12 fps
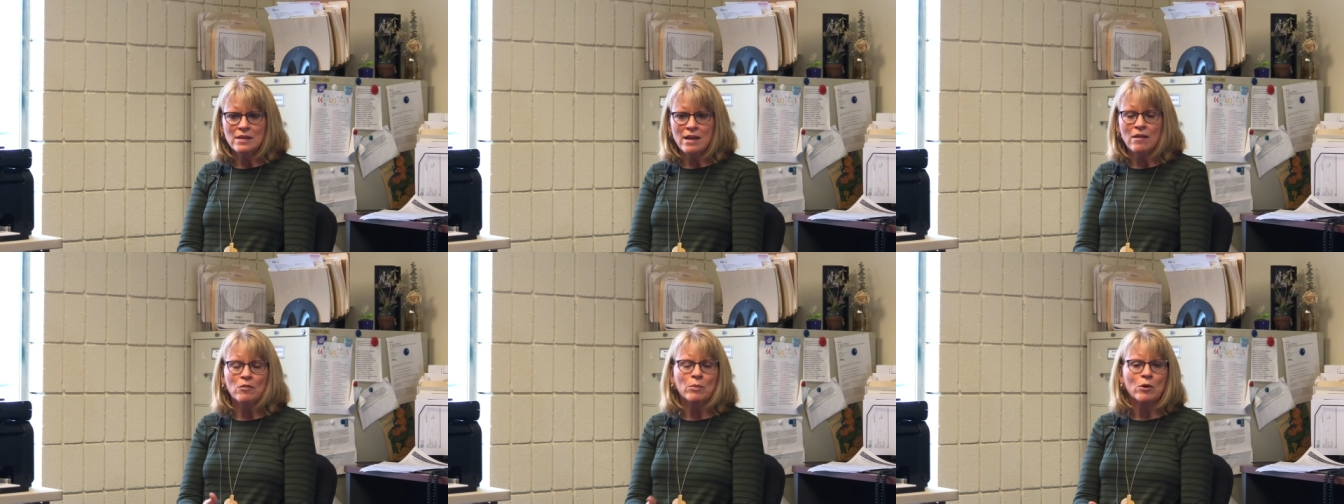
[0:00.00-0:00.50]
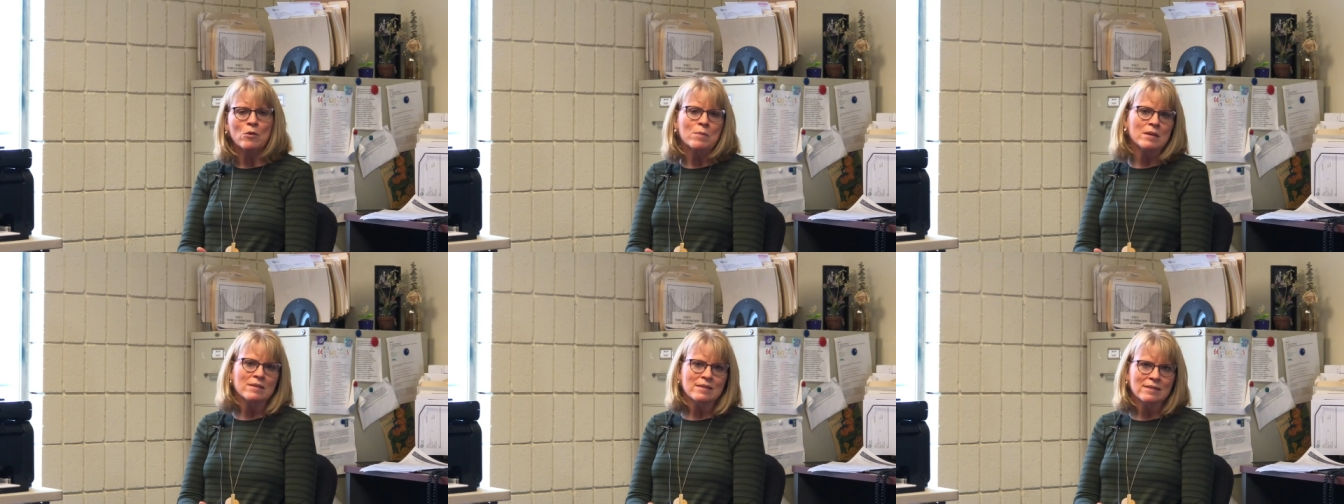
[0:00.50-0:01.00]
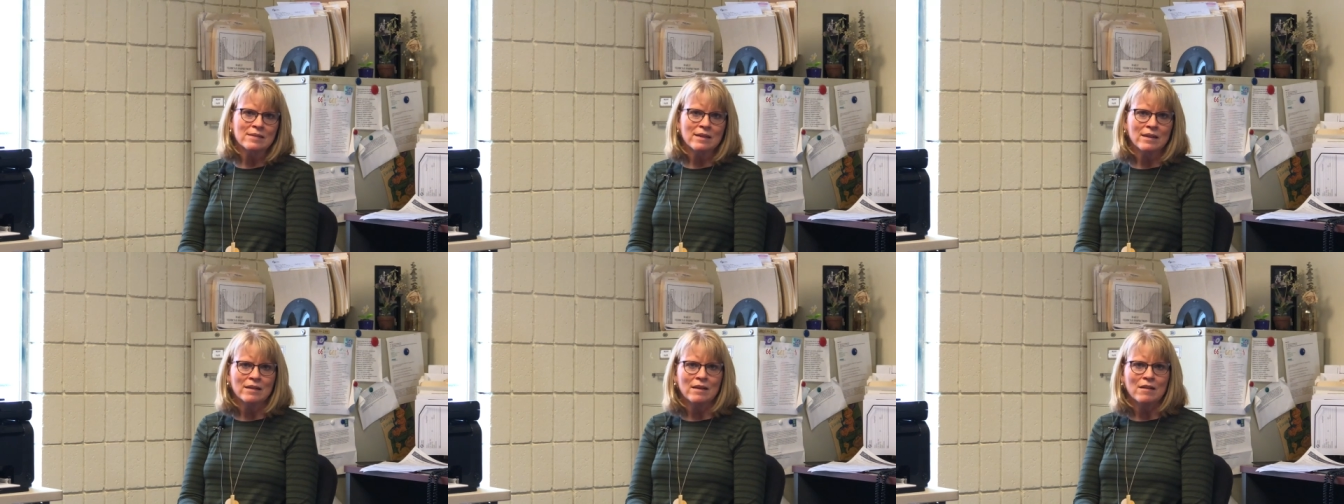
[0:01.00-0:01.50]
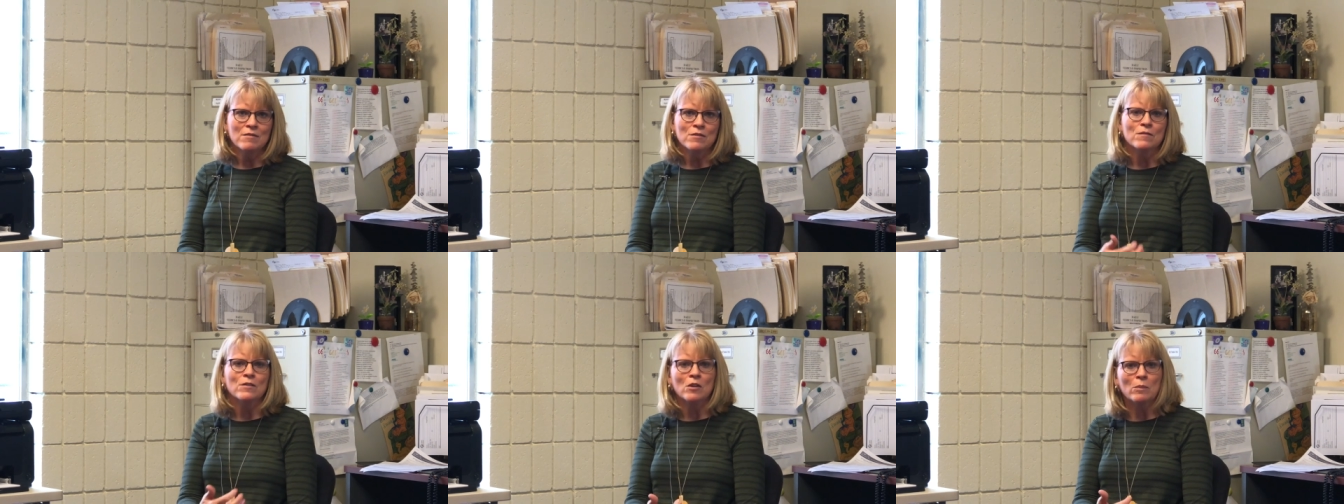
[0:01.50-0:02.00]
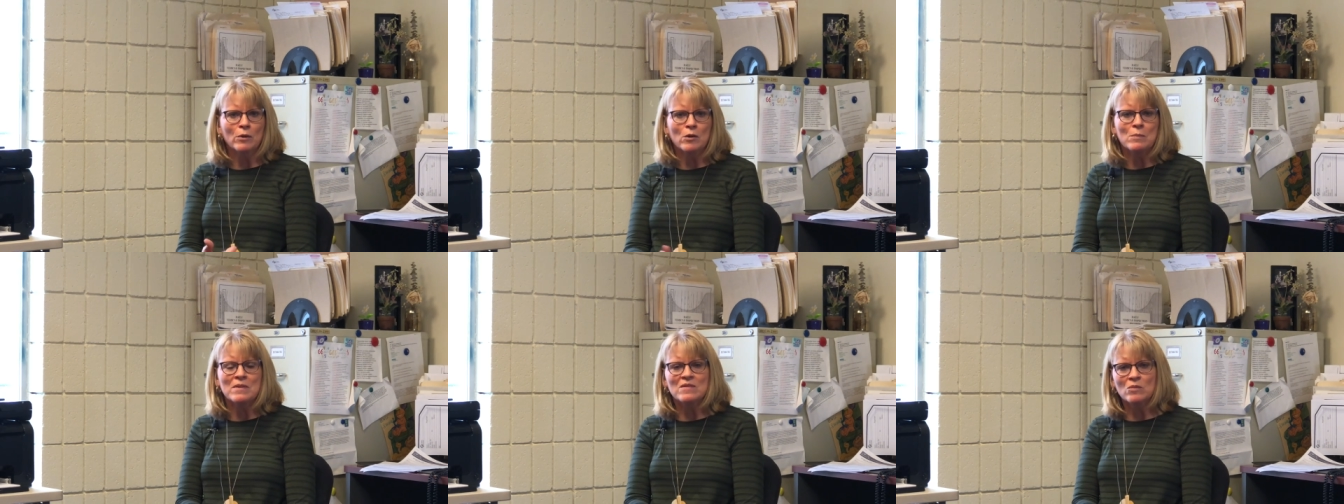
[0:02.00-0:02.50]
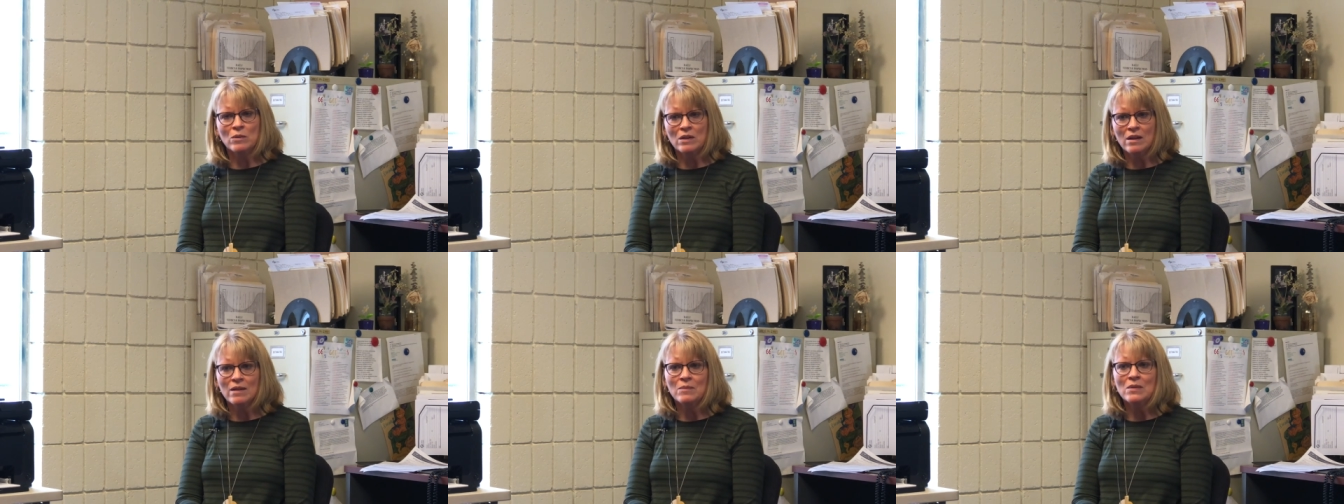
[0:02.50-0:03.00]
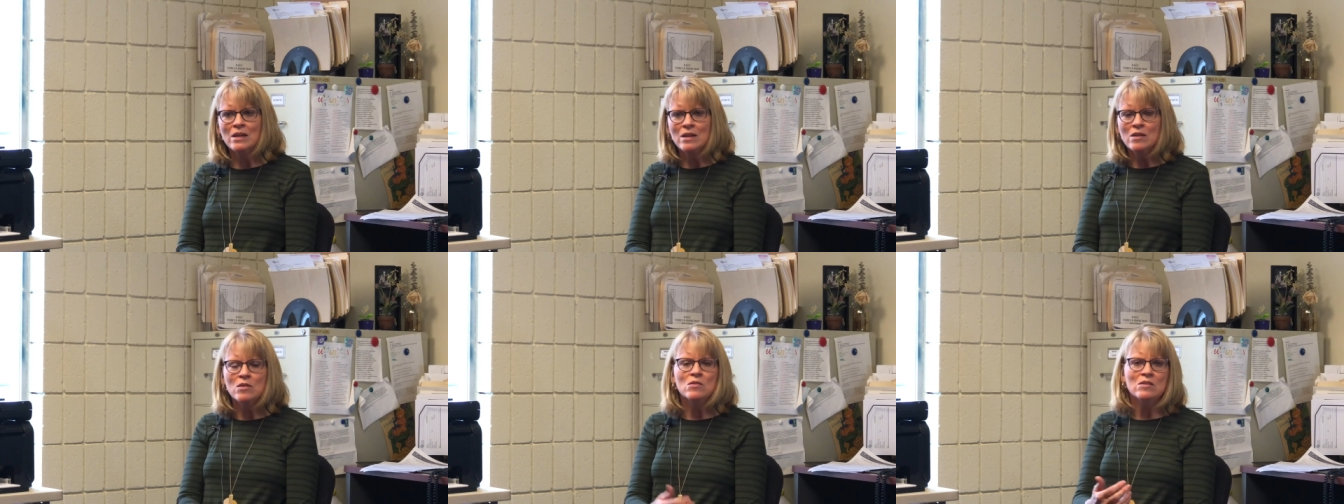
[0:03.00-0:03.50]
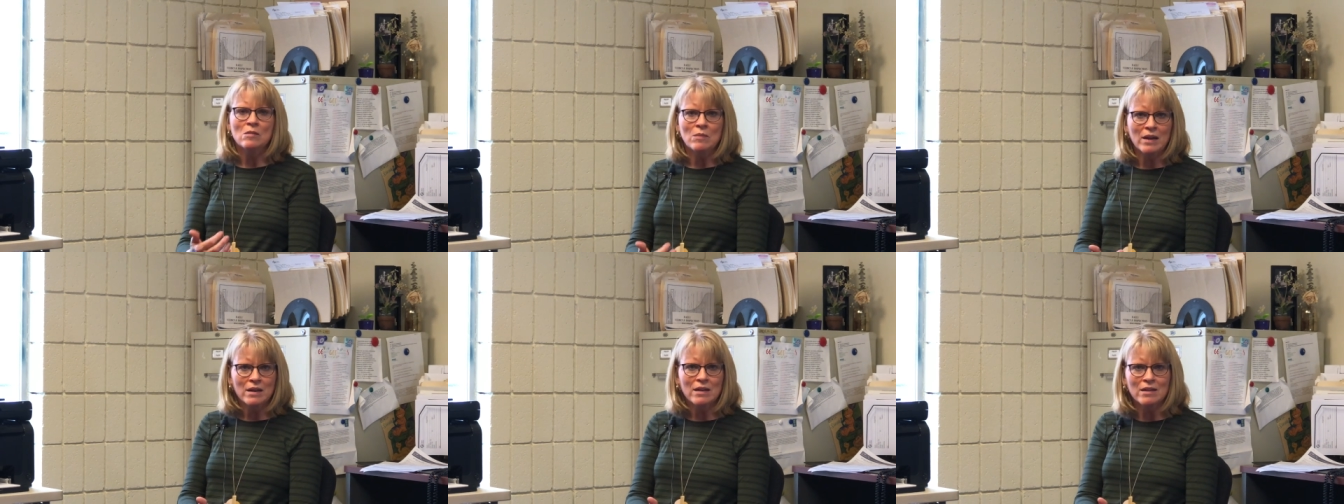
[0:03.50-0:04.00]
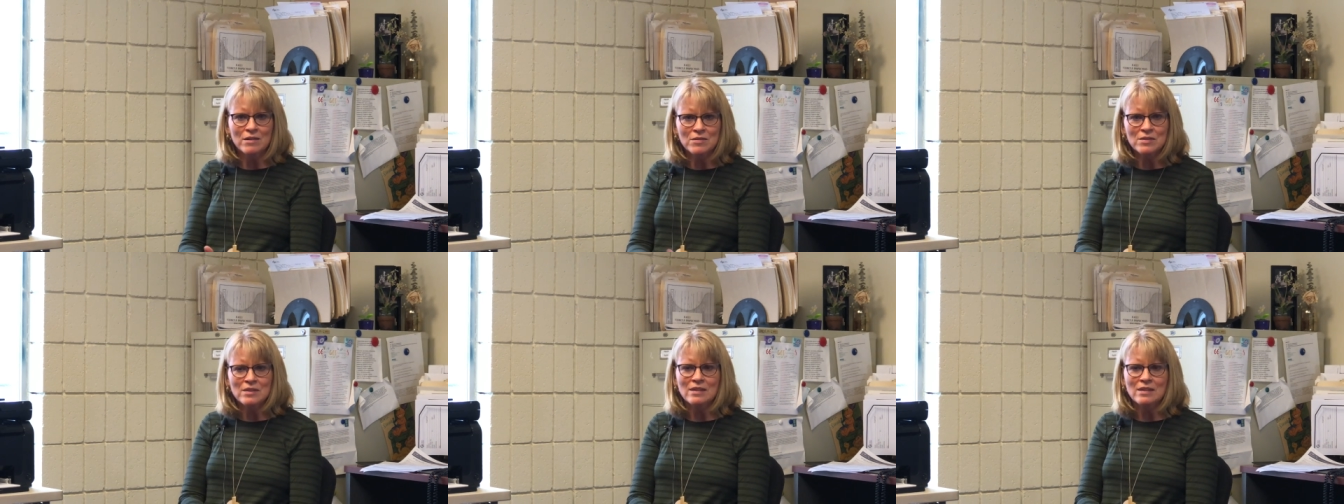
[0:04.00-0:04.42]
have a purpose, and I fulfill a purpose when I'm using my gifts